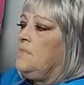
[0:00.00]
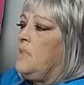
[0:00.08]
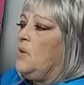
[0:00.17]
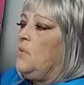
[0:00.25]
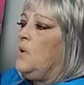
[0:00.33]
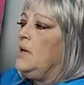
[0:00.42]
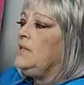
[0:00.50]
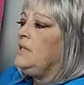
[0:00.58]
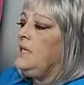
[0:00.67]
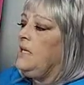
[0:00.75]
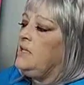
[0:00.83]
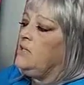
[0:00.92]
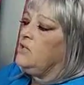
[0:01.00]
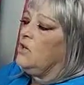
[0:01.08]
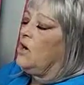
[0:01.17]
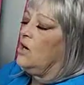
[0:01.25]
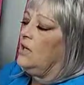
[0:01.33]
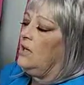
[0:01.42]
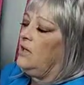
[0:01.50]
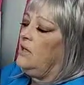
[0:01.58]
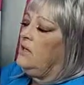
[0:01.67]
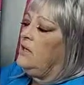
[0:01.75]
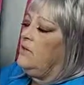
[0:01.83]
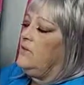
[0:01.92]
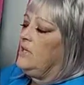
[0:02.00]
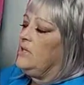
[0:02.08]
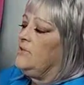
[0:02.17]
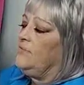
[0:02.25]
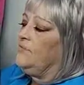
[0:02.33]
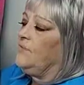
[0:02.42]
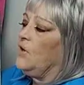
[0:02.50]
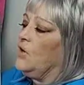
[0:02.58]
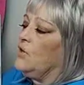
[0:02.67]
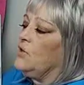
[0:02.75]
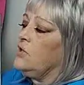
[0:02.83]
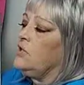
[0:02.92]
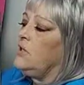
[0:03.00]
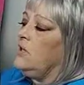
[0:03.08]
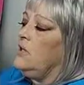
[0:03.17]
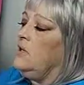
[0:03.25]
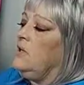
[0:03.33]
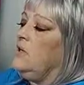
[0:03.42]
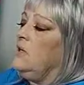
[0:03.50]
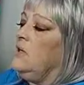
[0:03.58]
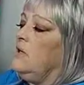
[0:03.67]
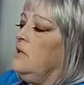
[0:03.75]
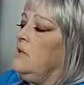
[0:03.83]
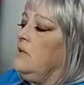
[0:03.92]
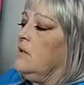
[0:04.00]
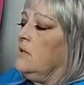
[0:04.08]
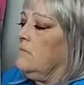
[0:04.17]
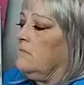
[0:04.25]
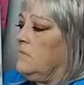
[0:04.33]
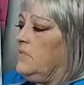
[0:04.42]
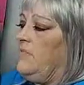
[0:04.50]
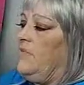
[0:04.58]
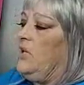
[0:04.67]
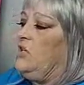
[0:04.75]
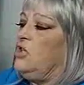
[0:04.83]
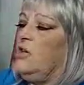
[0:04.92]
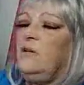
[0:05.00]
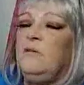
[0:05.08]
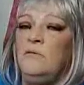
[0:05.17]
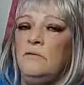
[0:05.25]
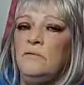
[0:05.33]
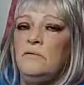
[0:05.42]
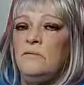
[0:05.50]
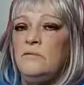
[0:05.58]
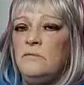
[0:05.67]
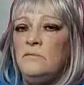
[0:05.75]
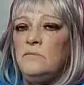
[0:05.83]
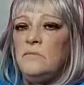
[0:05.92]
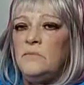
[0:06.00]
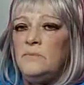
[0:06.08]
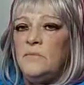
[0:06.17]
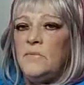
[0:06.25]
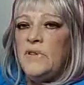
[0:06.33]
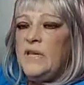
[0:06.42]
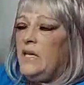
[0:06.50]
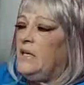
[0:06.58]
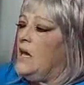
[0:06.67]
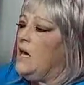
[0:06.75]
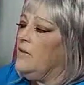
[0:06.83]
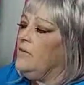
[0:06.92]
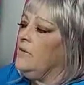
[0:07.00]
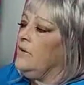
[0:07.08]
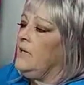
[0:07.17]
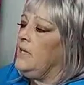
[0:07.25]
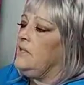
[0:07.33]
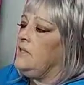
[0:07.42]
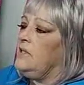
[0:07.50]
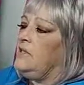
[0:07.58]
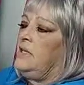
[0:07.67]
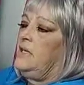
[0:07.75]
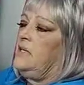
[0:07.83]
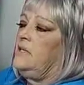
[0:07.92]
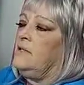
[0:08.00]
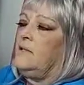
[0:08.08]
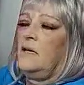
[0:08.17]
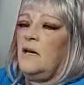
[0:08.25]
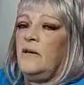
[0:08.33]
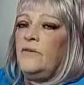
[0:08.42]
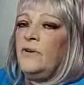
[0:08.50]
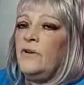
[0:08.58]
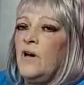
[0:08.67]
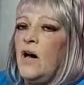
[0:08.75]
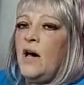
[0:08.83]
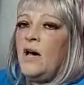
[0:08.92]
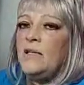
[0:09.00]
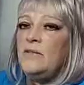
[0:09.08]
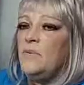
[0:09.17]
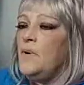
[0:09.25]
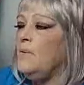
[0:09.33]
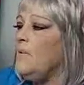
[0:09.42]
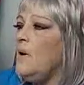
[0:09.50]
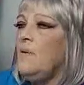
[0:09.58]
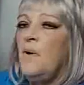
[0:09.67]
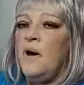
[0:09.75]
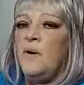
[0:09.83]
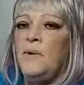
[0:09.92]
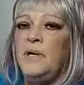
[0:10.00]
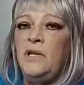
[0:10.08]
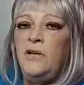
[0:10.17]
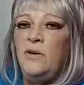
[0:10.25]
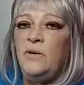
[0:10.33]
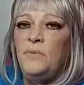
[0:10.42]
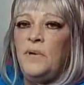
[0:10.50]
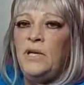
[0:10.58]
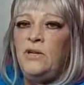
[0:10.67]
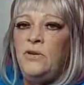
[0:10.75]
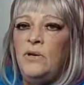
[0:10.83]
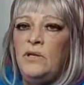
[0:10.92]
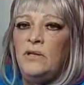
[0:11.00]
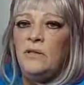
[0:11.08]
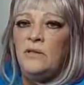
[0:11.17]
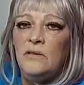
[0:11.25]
But once he started this first division, then other entities, other gods went, Whoa, whoa, what are you doing? What are you doing?